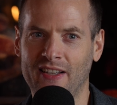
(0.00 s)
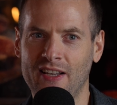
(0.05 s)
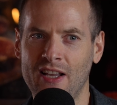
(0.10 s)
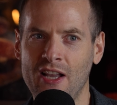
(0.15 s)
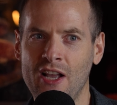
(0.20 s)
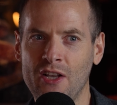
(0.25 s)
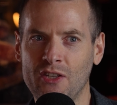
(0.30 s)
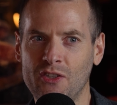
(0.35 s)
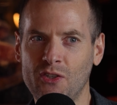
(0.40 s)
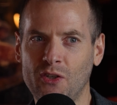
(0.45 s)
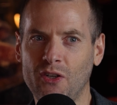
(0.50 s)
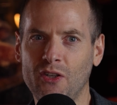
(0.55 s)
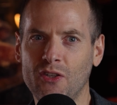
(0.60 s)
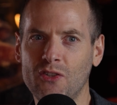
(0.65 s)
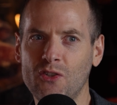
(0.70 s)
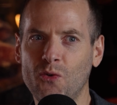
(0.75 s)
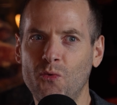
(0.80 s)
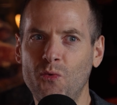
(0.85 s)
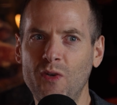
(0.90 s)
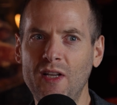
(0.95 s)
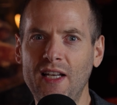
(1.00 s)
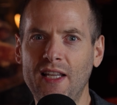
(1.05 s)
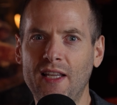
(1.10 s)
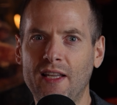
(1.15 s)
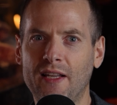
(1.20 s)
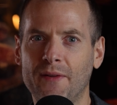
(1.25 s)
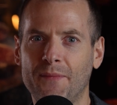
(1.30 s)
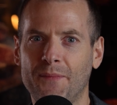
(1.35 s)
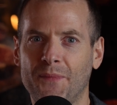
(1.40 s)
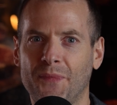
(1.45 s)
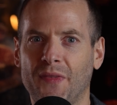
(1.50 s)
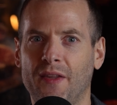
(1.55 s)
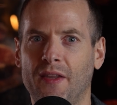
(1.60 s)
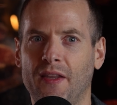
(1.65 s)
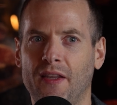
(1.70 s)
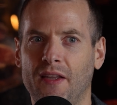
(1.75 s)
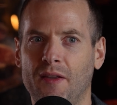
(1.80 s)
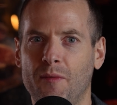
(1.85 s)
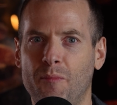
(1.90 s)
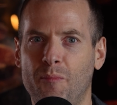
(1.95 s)
You know, so so really,
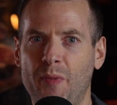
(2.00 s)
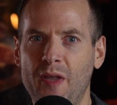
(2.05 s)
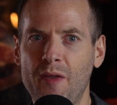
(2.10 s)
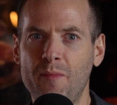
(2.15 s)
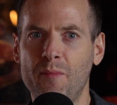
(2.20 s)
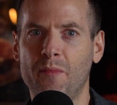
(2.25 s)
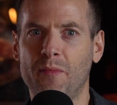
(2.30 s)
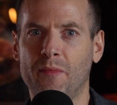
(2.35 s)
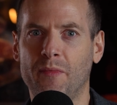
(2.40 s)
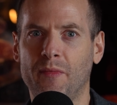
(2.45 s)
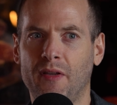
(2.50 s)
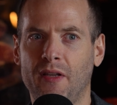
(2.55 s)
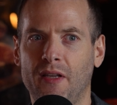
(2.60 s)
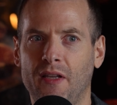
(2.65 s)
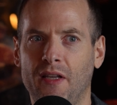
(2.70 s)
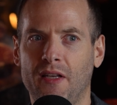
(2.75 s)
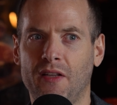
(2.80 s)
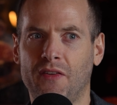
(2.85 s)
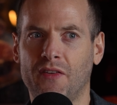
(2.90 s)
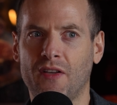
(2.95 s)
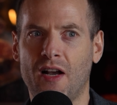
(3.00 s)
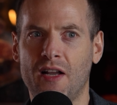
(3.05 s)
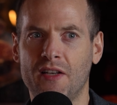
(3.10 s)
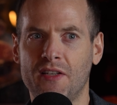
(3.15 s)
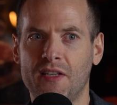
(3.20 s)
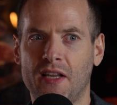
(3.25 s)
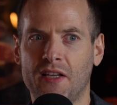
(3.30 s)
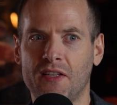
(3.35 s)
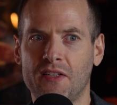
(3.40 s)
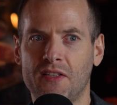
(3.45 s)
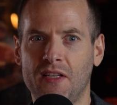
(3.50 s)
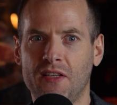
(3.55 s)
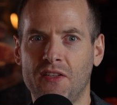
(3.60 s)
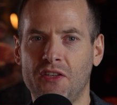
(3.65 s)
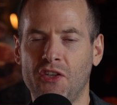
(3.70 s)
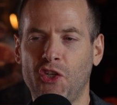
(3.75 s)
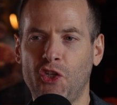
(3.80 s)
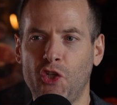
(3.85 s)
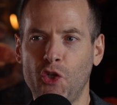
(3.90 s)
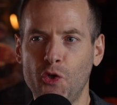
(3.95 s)
BIM in its context is
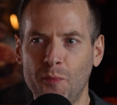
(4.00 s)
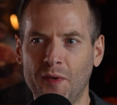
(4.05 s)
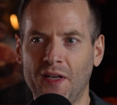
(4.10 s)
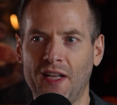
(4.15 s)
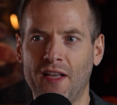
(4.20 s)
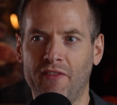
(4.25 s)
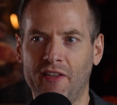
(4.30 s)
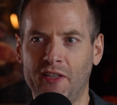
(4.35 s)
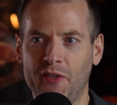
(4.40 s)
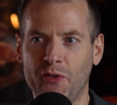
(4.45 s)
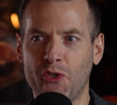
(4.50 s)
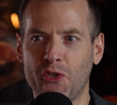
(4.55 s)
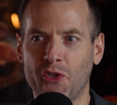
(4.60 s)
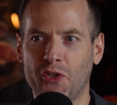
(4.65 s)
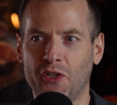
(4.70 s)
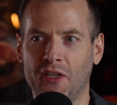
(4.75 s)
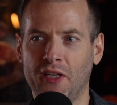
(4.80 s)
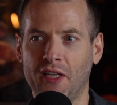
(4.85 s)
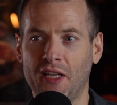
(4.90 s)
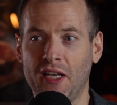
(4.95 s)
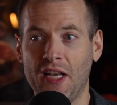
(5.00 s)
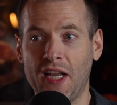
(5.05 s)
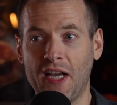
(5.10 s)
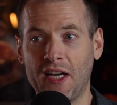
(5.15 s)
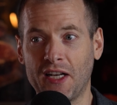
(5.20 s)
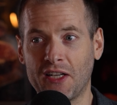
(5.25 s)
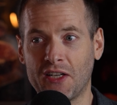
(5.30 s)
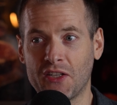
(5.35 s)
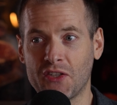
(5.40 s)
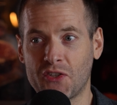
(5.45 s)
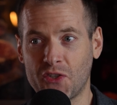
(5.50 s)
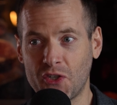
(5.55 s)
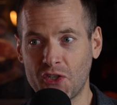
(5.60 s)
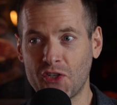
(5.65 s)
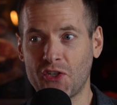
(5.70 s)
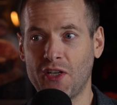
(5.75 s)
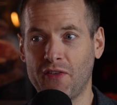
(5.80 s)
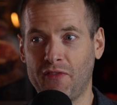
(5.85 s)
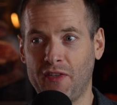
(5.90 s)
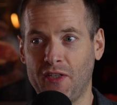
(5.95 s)
a human evolution, not a
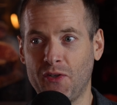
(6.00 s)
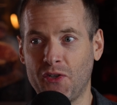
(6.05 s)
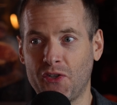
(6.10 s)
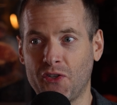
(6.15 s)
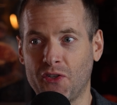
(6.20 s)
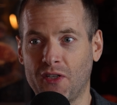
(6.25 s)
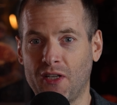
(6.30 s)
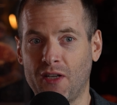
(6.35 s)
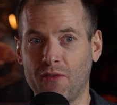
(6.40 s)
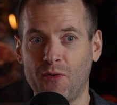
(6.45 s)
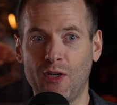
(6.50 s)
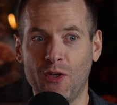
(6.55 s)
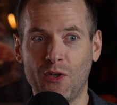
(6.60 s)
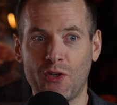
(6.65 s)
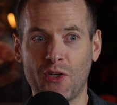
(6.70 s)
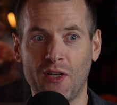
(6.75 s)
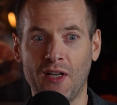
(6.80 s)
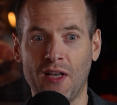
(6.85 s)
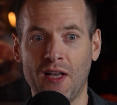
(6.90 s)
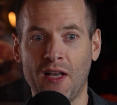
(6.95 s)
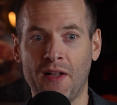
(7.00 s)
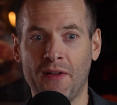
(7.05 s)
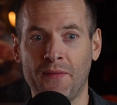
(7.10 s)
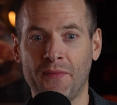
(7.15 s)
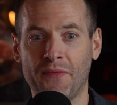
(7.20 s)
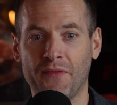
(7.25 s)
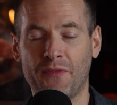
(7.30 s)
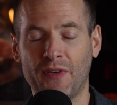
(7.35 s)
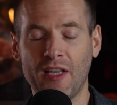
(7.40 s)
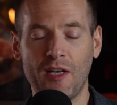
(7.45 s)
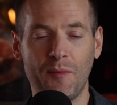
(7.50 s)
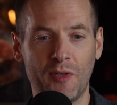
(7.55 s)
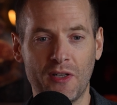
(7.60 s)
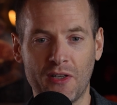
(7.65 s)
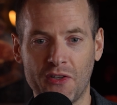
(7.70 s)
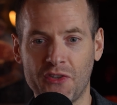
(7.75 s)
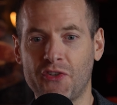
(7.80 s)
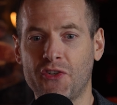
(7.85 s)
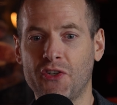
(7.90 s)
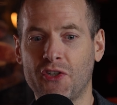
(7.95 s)
construction evolution. If we look, forget about
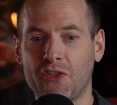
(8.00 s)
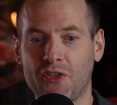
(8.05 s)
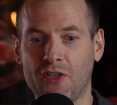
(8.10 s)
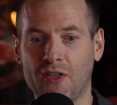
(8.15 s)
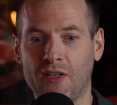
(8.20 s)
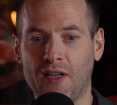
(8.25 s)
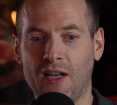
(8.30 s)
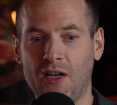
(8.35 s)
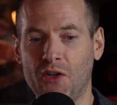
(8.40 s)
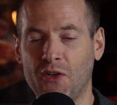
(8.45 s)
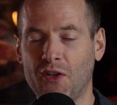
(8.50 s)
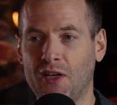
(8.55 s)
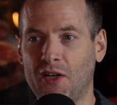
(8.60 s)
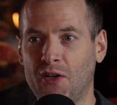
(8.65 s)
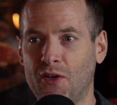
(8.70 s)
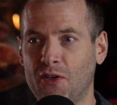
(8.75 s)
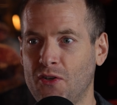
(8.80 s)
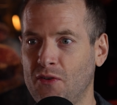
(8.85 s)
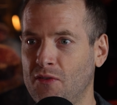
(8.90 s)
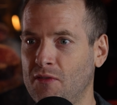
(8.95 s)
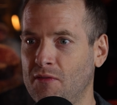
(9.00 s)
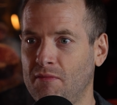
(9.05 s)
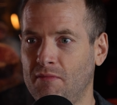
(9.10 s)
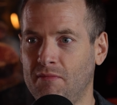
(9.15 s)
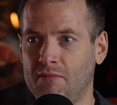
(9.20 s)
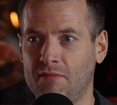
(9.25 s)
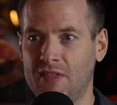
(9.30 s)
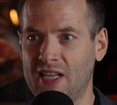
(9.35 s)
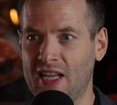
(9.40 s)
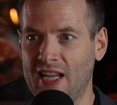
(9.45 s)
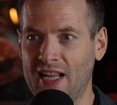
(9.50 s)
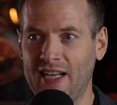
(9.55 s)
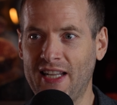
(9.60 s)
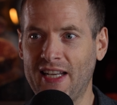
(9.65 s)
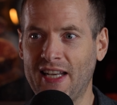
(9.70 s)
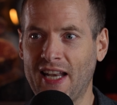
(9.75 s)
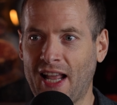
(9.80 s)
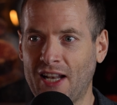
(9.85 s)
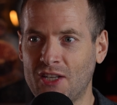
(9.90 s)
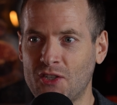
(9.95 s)
construction and look at our
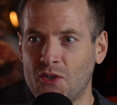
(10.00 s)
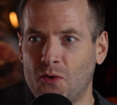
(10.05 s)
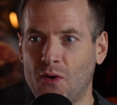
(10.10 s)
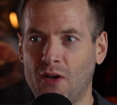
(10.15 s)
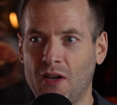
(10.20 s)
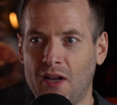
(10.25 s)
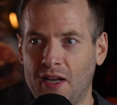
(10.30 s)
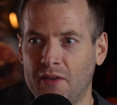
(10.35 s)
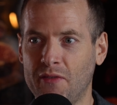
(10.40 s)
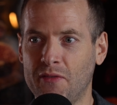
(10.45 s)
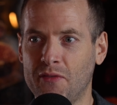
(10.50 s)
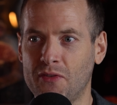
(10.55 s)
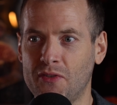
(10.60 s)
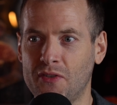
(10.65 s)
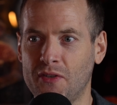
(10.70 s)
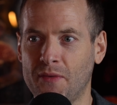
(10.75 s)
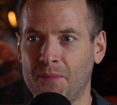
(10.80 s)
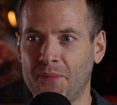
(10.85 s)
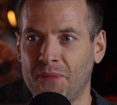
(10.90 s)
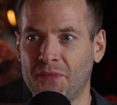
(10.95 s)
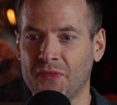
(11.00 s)
daily natural lives,